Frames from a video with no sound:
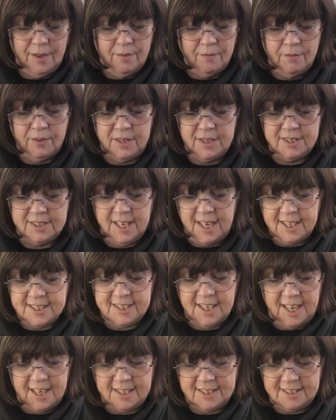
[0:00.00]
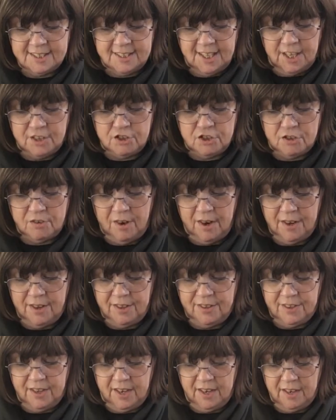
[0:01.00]
with a zigzag stitch or
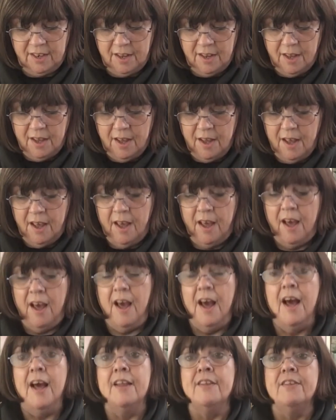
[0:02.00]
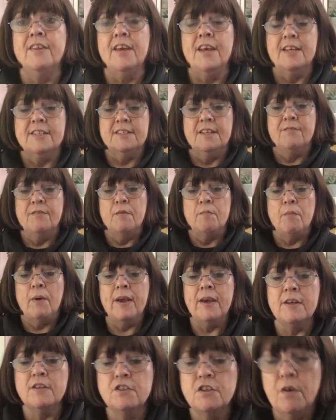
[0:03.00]
anything. And this, if I
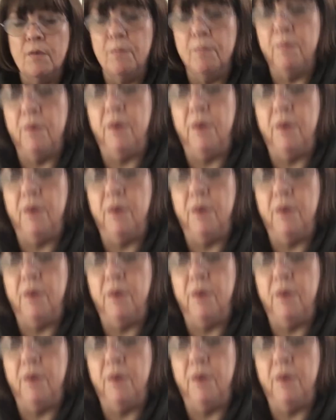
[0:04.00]
bring it up